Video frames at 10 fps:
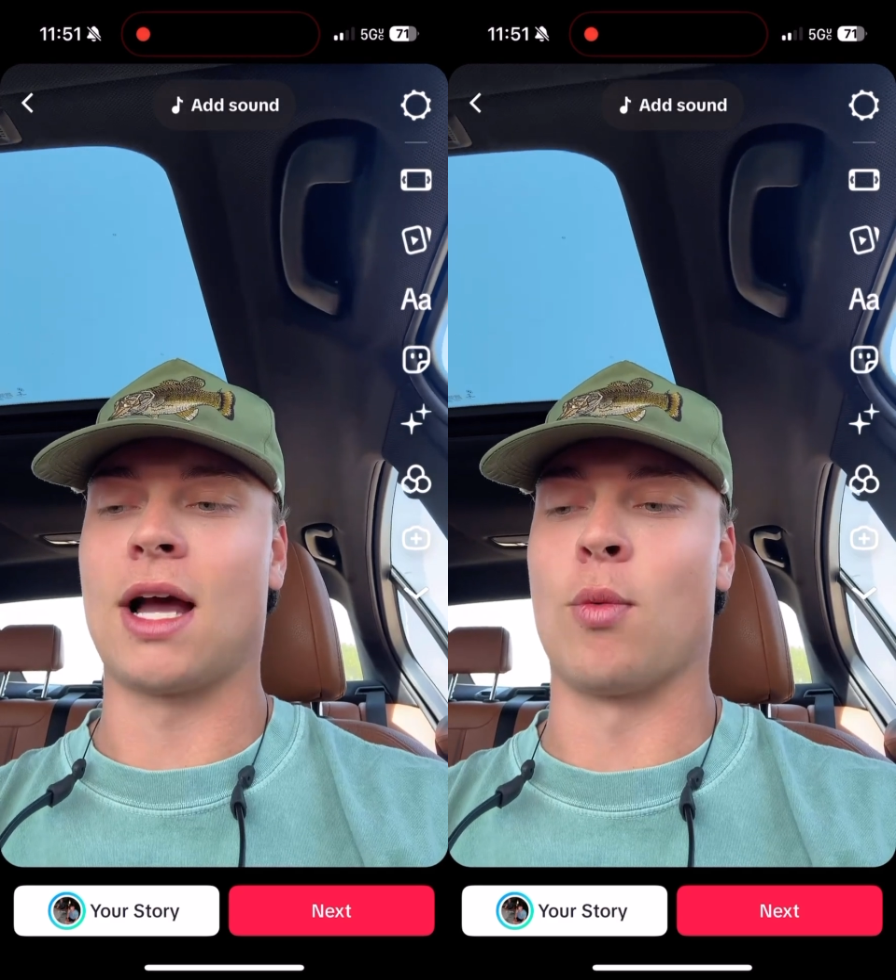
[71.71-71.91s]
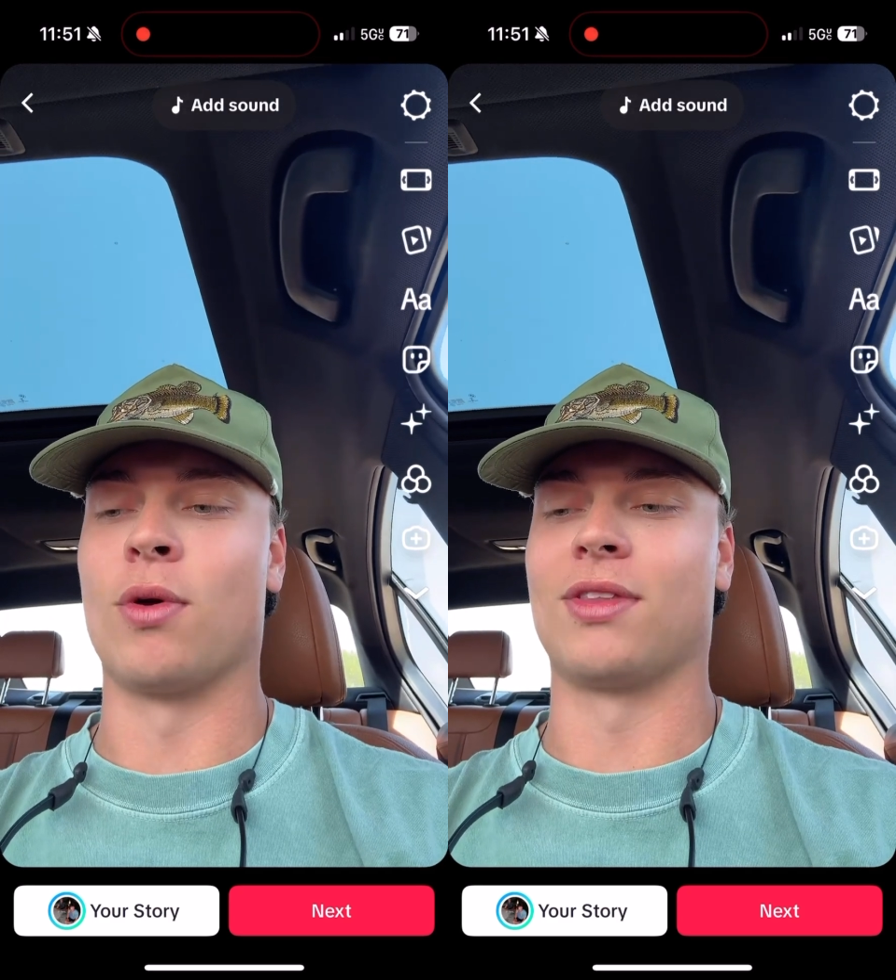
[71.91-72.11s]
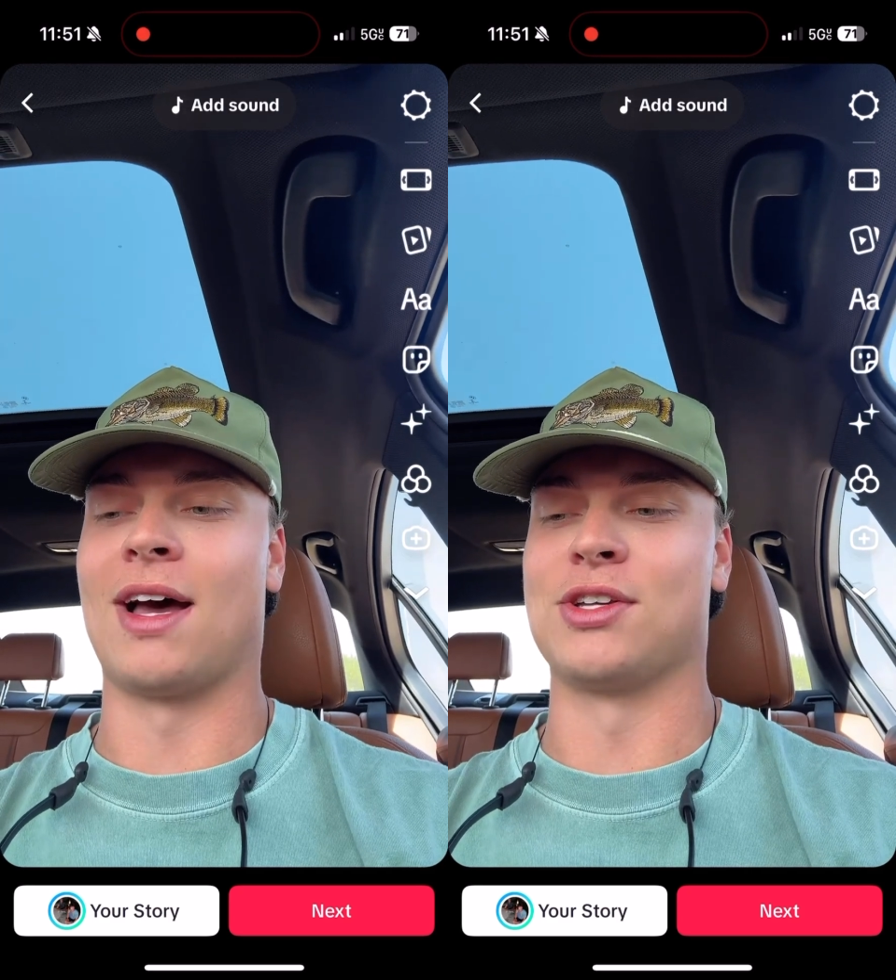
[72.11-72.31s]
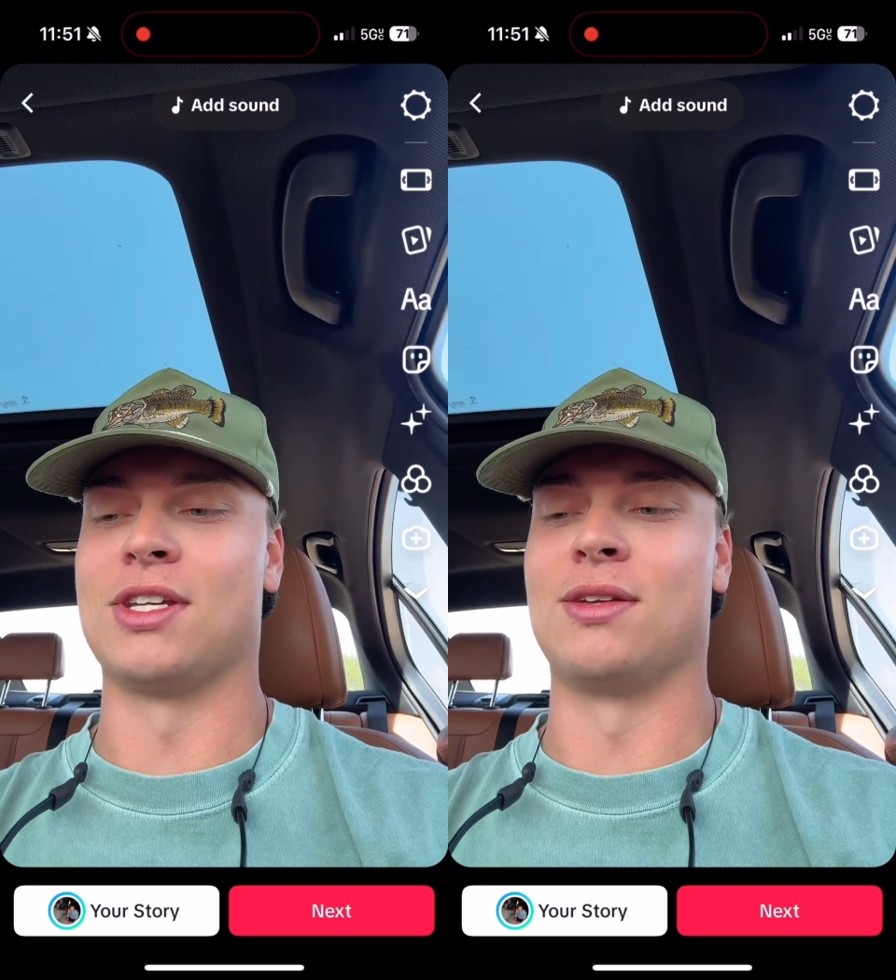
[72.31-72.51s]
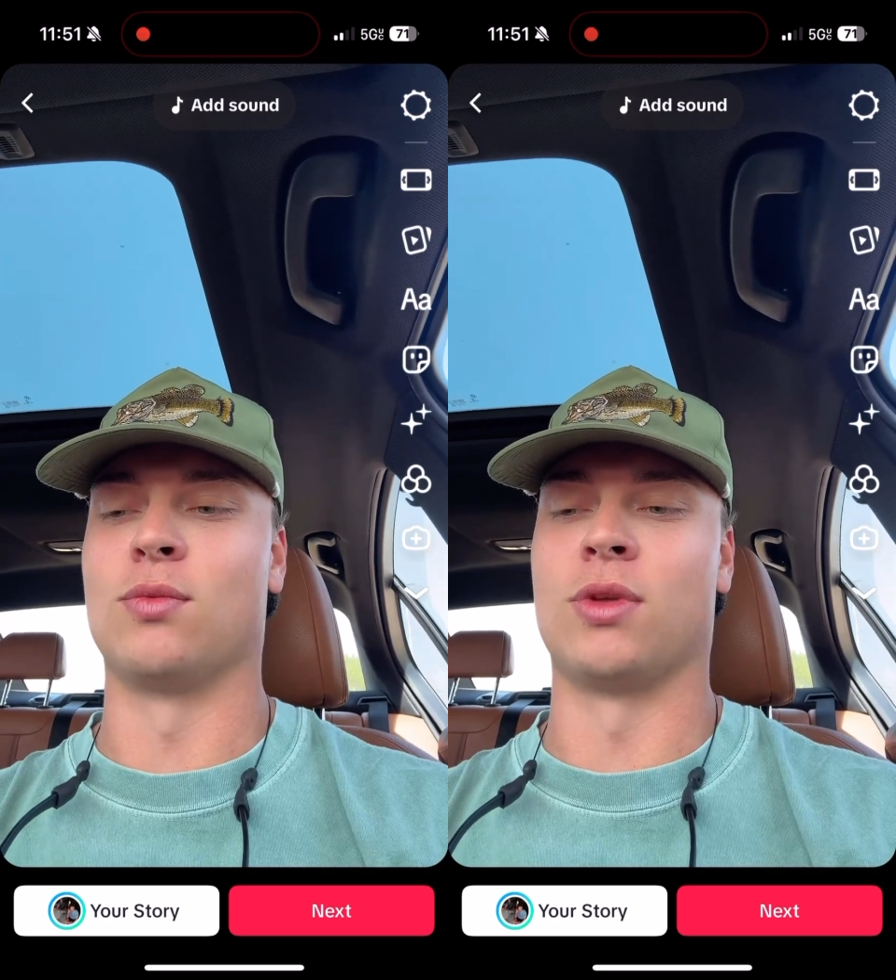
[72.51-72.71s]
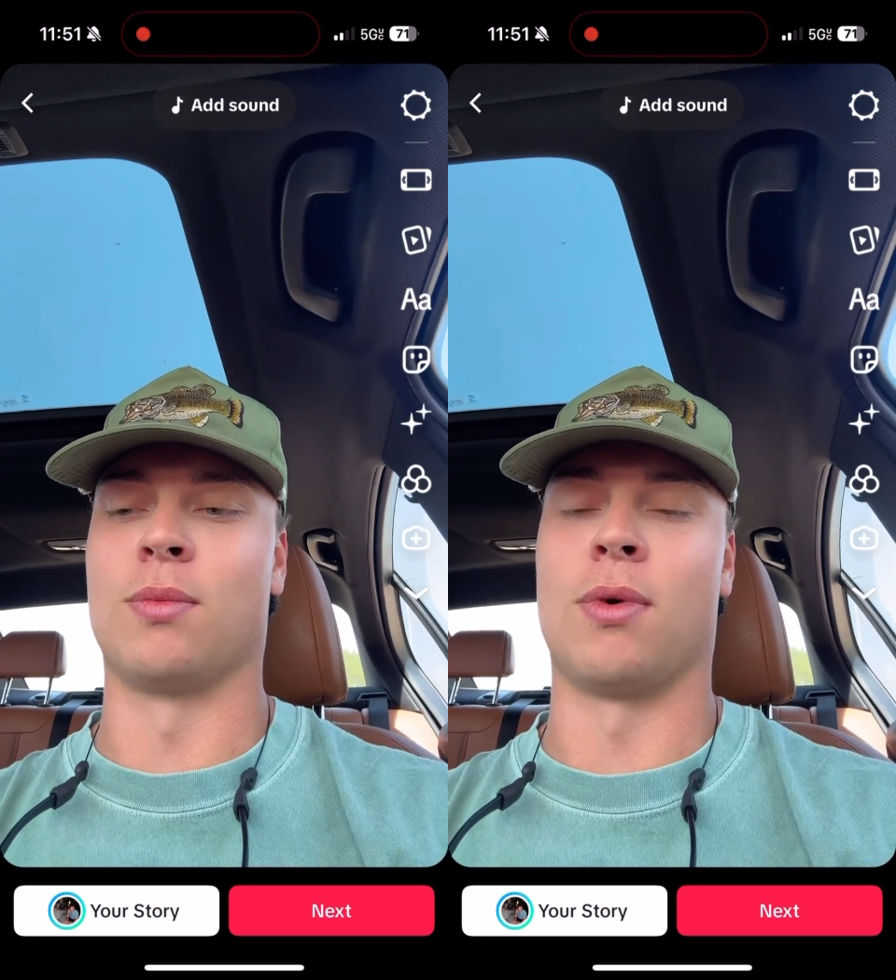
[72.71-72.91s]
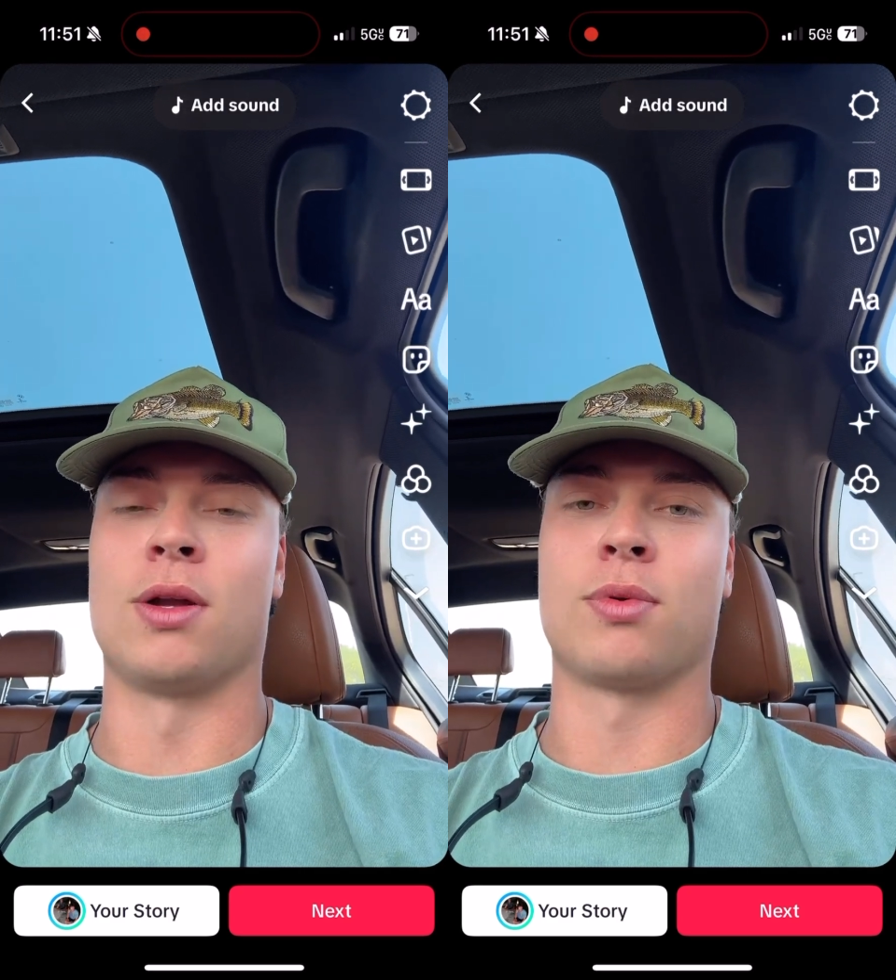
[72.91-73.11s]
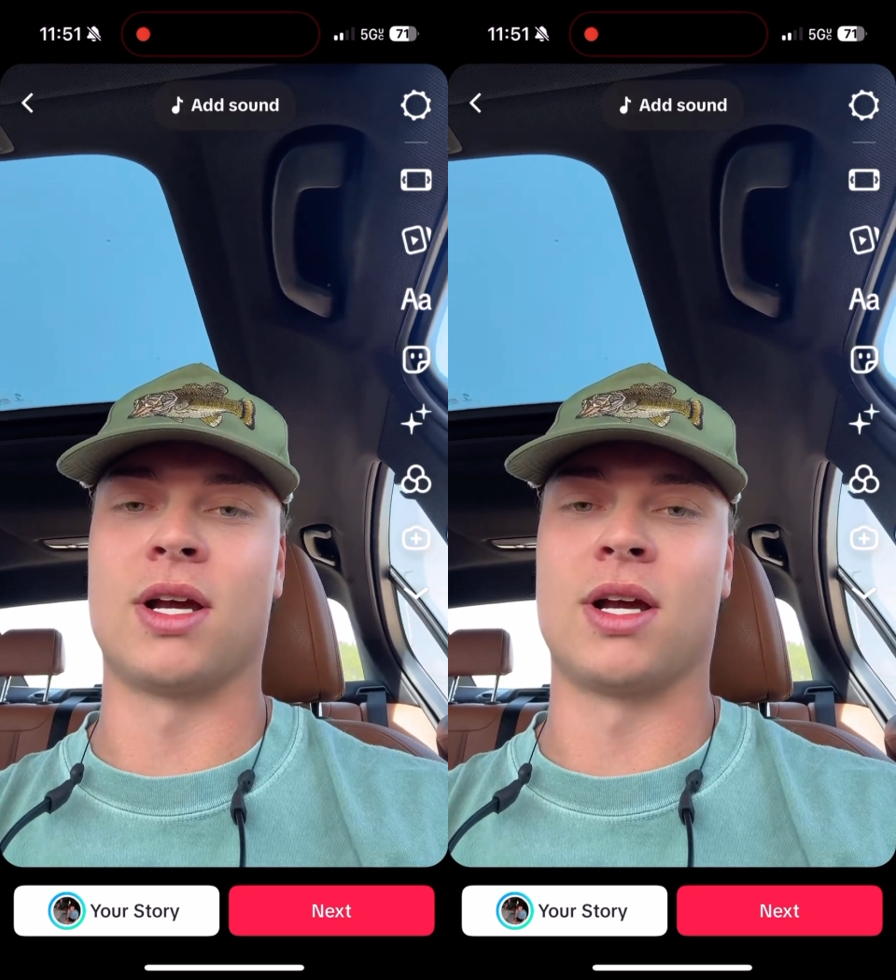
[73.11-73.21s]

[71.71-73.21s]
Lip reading: comma 1,000, with the bond